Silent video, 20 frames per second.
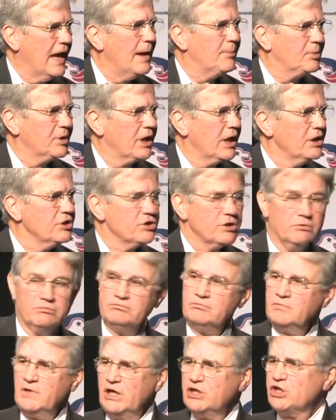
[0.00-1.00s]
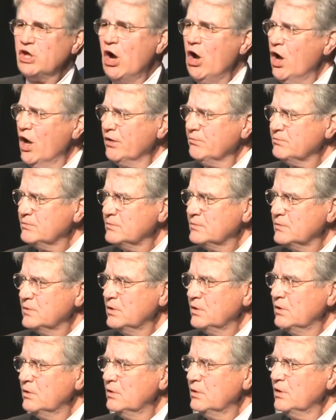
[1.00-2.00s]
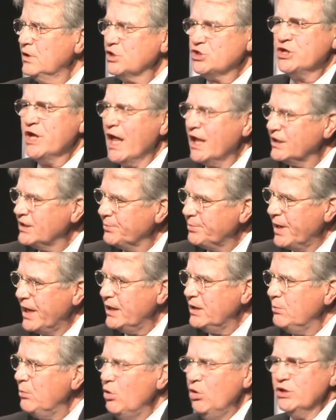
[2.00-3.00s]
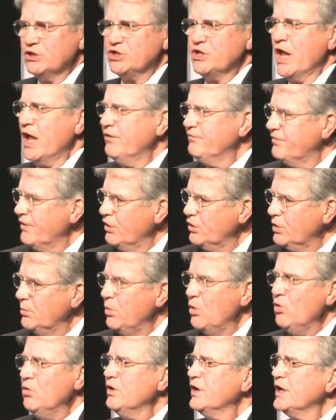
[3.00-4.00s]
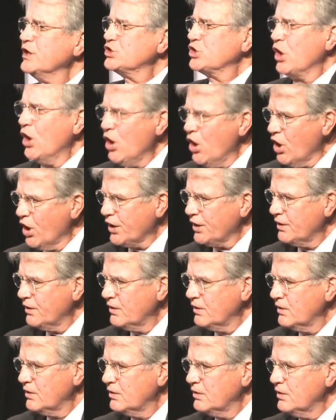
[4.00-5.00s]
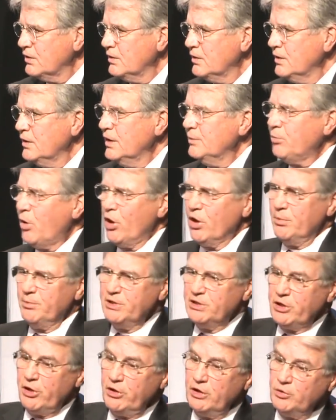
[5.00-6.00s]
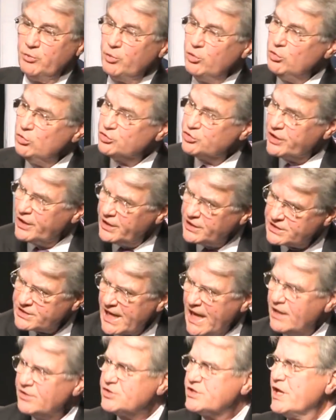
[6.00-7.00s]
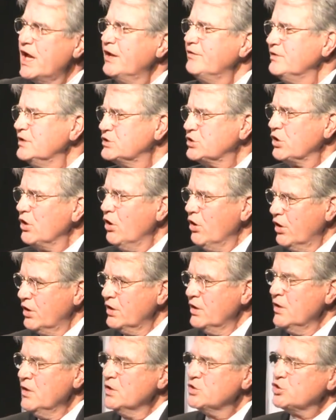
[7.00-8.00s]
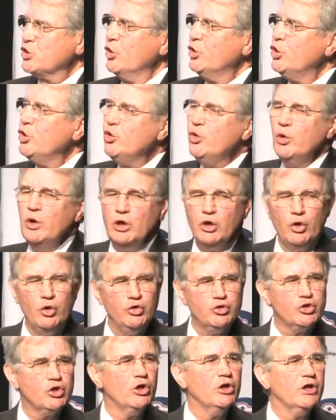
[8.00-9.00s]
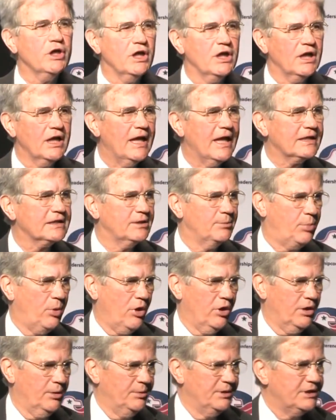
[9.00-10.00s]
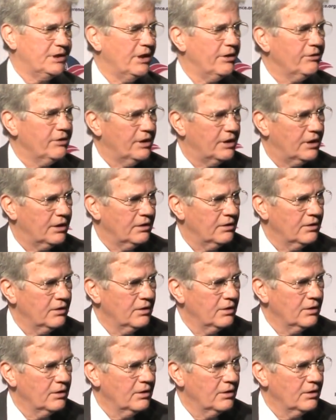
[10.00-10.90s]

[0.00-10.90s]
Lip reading: the application. It's gone. It's not debatable. It's not votable. It's gone. Parliamentarian rules that it's outside of it, it's gone. So who's going to elect the parliamentarian?